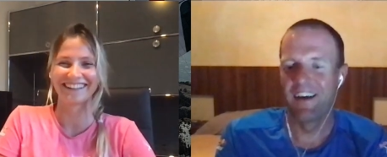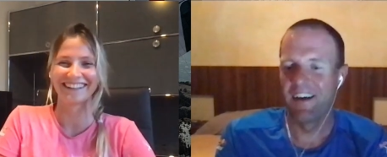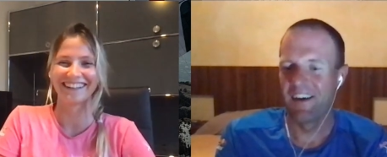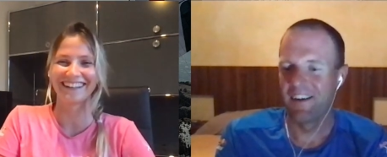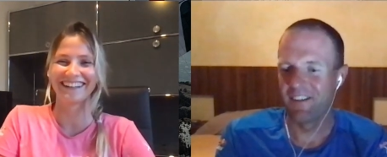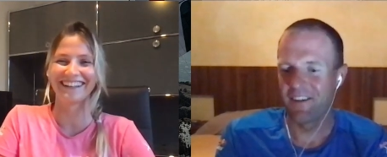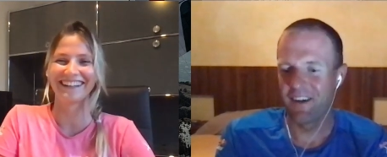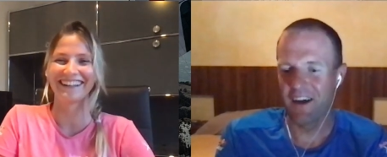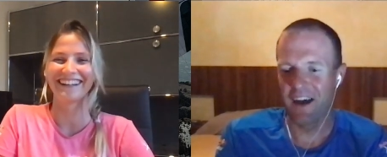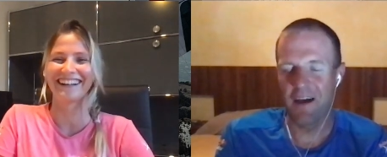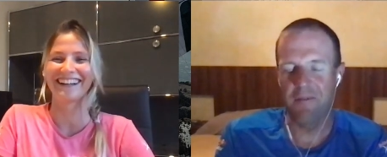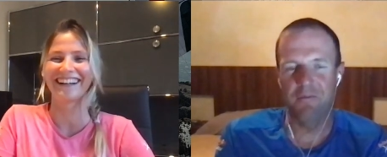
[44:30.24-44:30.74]

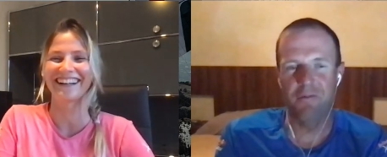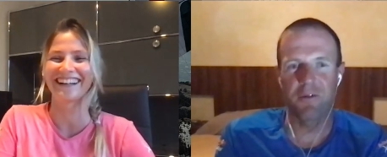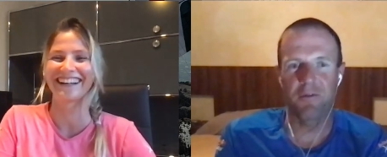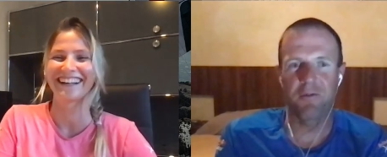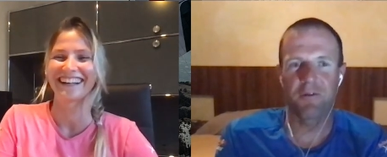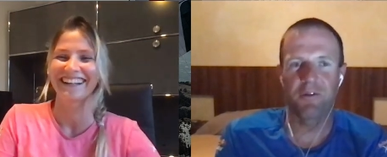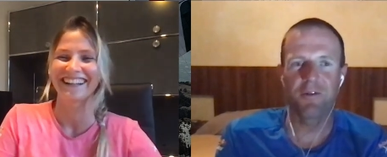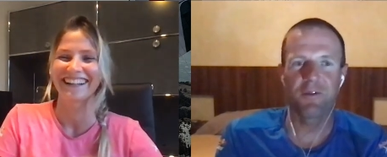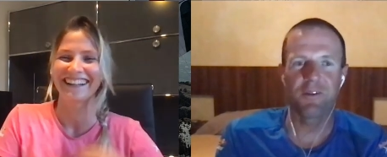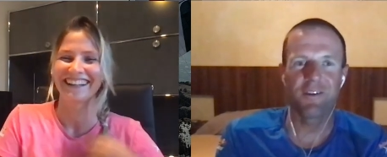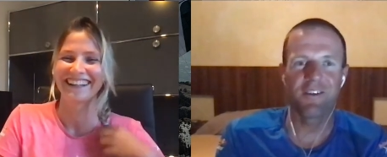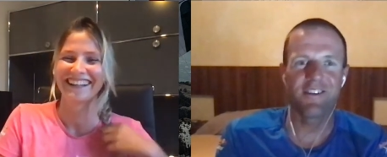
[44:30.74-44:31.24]
Speaker 1: so I'm
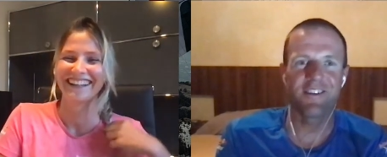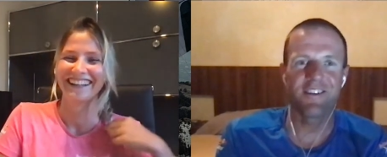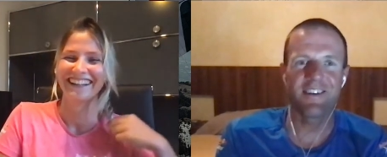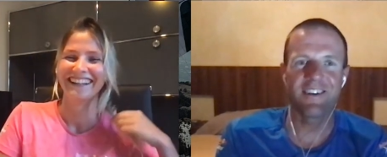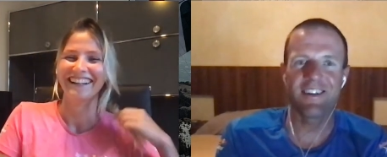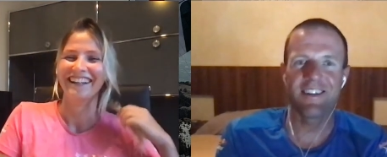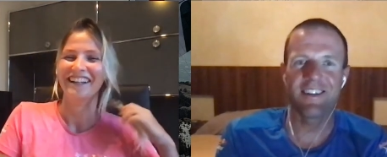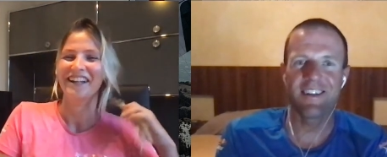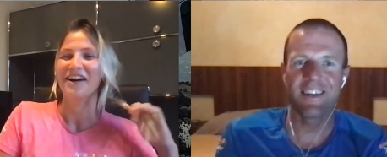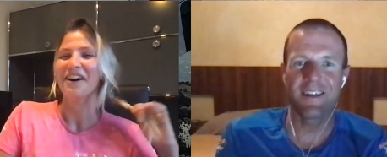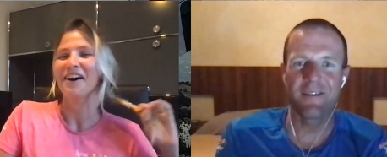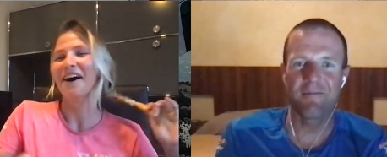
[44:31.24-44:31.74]
from
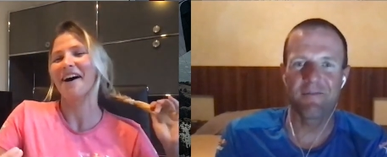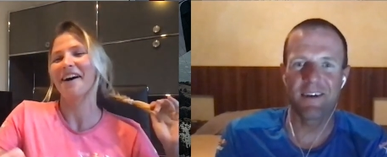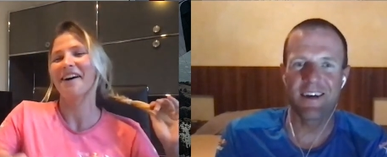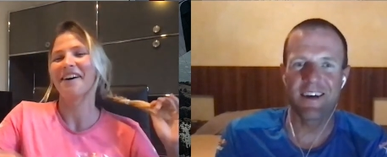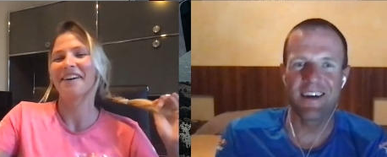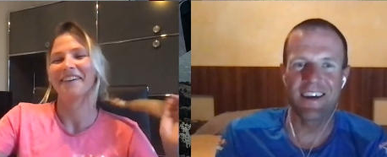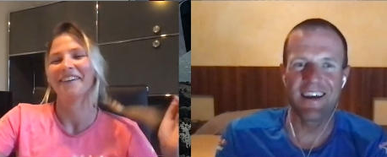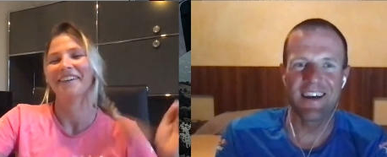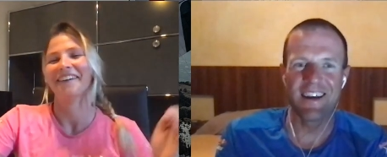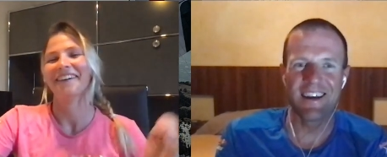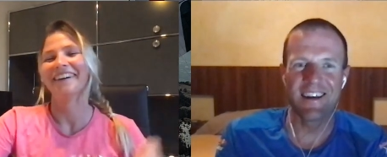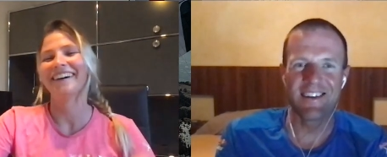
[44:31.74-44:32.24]
Switzerland and
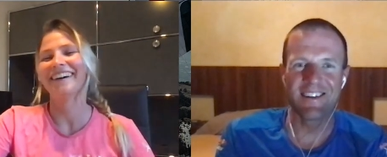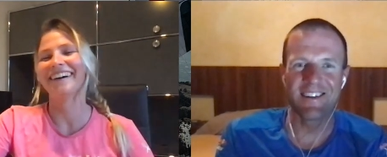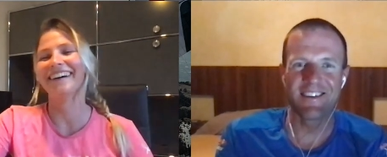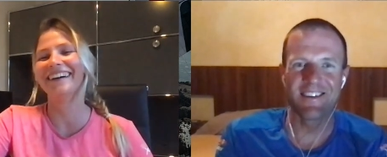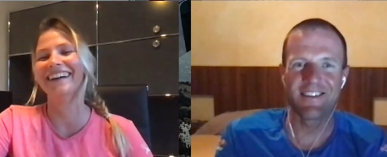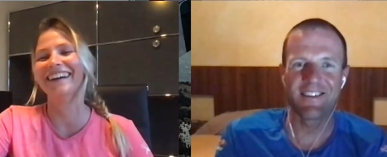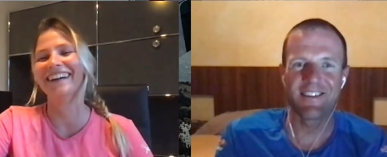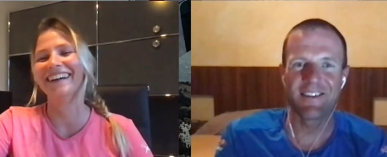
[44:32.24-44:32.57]
my English is